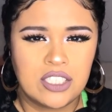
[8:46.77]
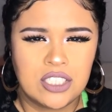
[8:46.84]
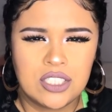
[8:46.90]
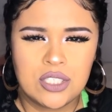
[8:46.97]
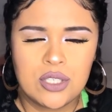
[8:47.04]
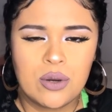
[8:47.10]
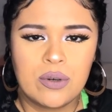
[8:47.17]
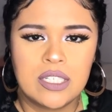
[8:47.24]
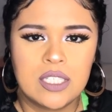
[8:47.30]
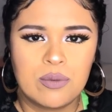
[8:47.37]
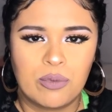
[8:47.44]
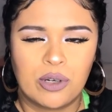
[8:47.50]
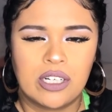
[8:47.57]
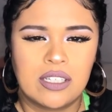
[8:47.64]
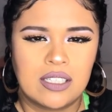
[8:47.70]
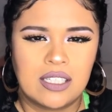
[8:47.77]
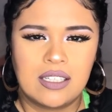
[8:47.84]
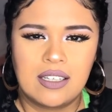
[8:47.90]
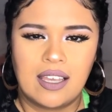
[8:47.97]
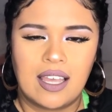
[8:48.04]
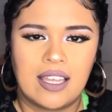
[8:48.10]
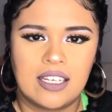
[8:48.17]
just so it's more
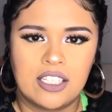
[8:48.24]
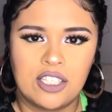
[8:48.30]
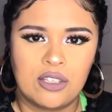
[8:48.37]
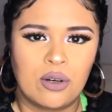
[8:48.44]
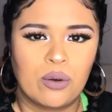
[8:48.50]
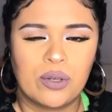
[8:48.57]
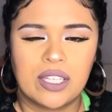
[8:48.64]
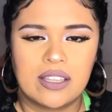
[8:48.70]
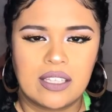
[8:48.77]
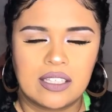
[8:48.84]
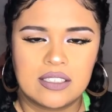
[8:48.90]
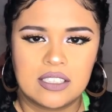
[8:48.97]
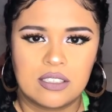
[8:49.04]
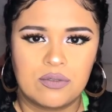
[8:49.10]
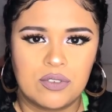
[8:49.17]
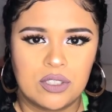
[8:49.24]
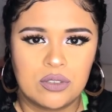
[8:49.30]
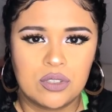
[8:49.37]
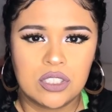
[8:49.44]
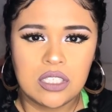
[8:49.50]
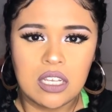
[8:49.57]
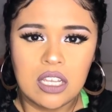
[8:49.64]
neat and you don't get things
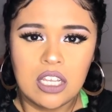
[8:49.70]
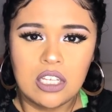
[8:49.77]
confused.